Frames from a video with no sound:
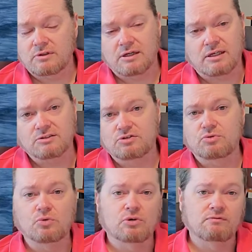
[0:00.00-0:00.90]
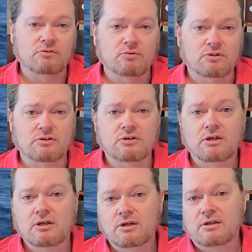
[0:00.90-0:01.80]
guess, tour, if you will,
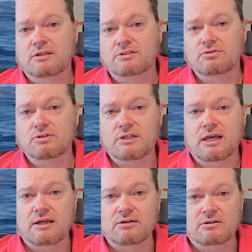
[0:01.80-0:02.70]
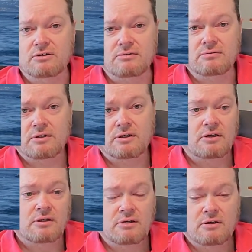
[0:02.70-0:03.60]
that you can add on.
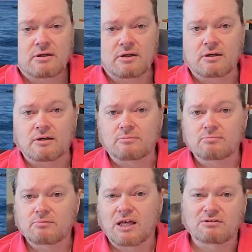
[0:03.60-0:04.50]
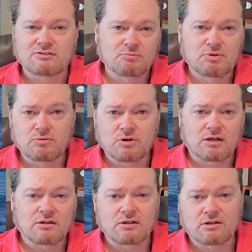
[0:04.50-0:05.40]
I know some people are
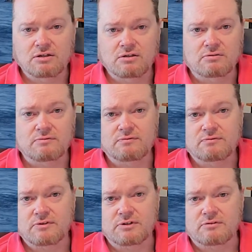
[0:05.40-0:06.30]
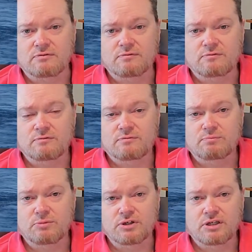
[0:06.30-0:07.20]
kind of leery of
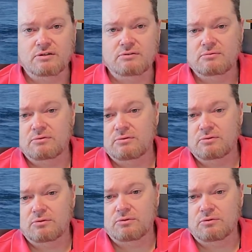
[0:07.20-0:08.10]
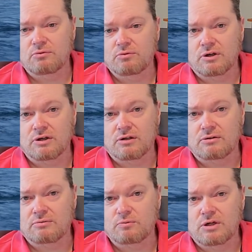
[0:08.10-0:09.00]
booking through
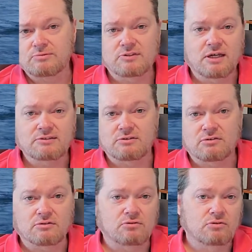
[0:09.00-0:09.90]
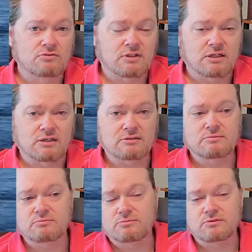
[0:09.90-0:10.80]
websites that aren't the cruise lines,
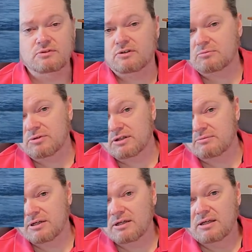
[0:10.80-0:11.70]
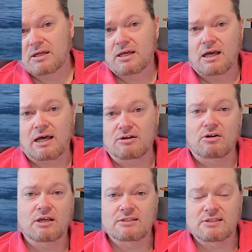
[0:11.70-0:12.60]
but I don't know.
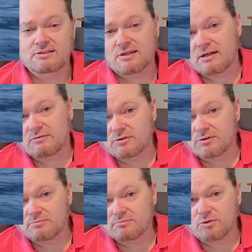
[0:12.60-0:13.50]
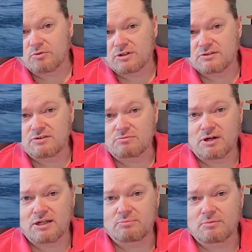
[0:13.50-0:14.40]
I guess that's kind of a risk you
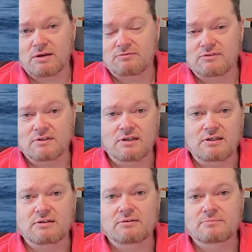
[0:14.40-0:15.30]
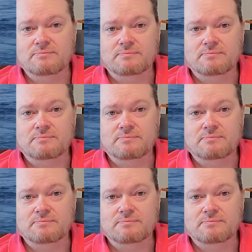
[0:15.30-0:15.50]
might have to take.